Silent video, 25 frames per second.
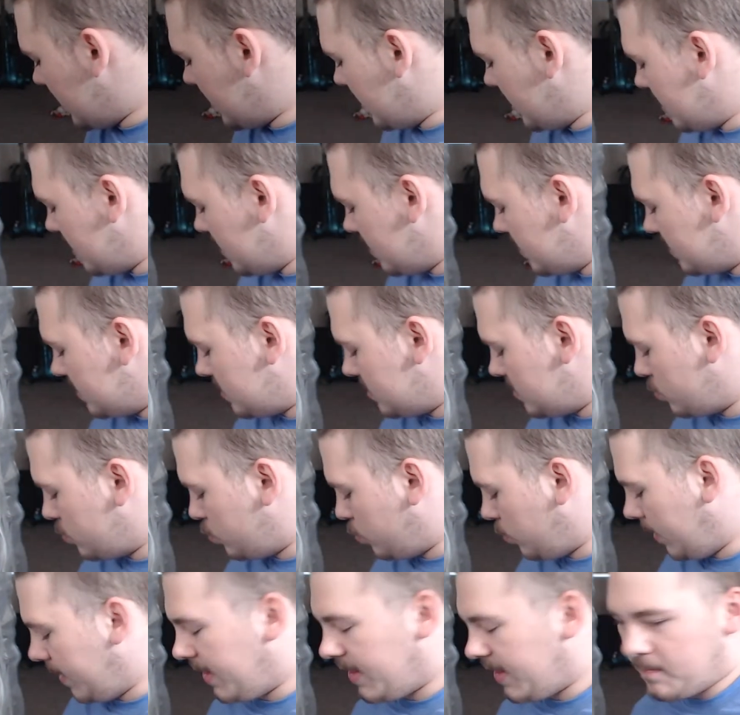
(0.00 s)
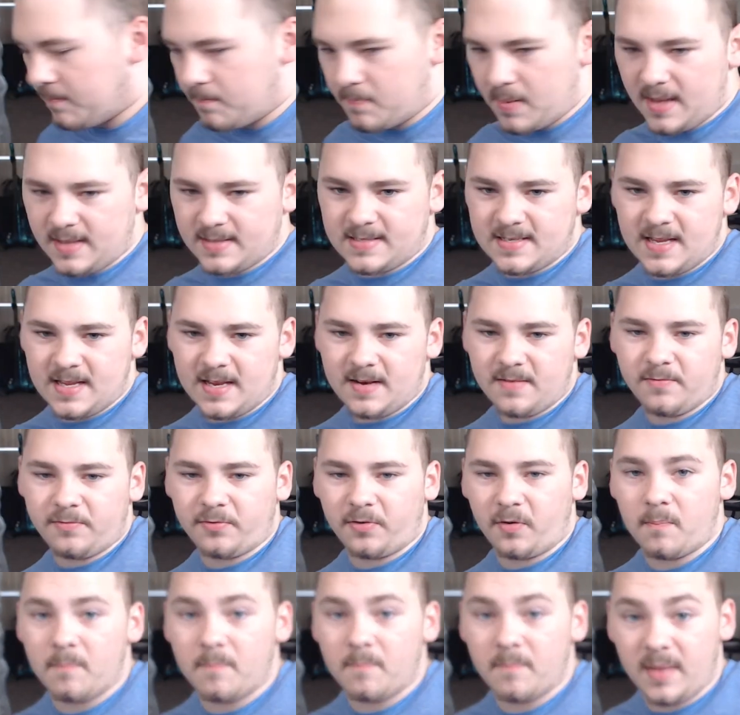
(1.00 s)
is really bent in
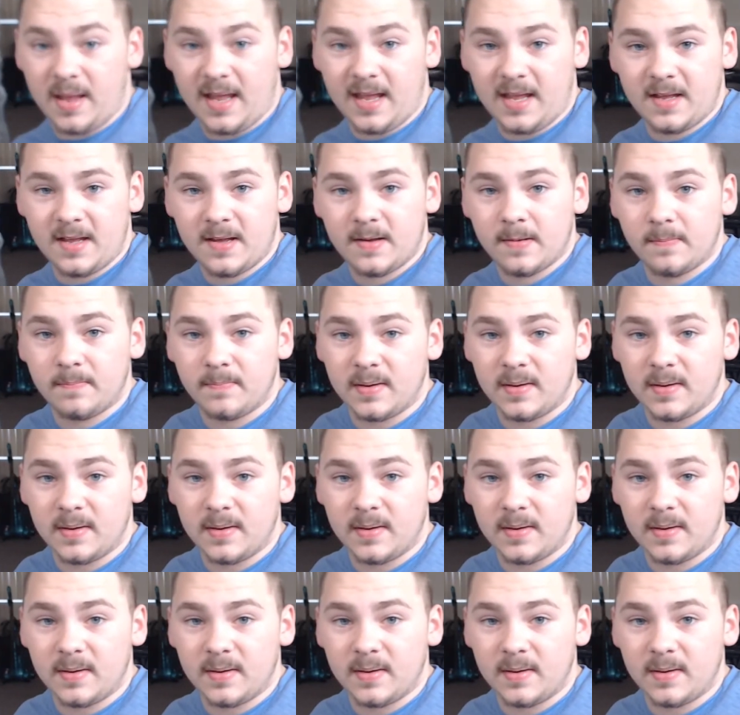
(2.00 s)
from me